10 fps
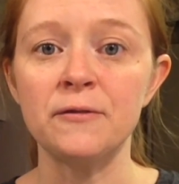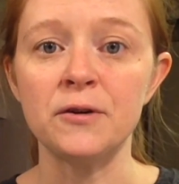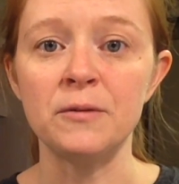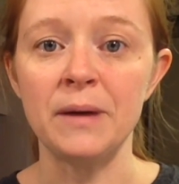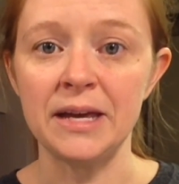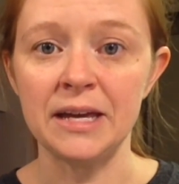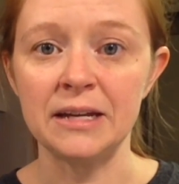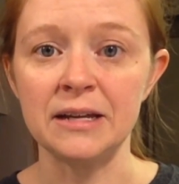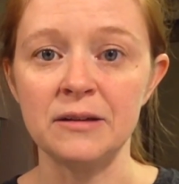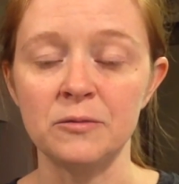for
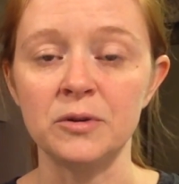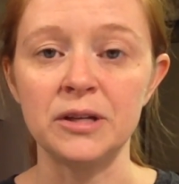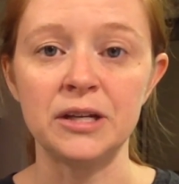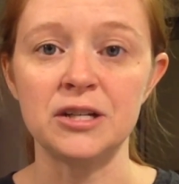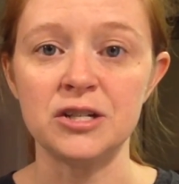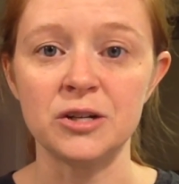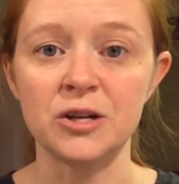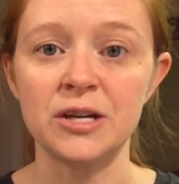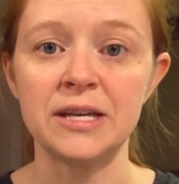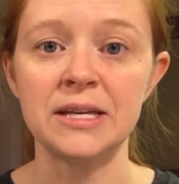making really good sugar
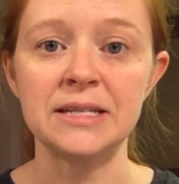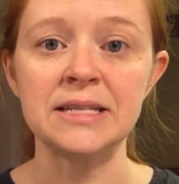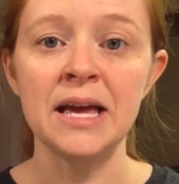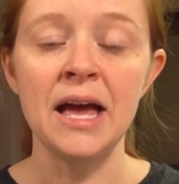cookies,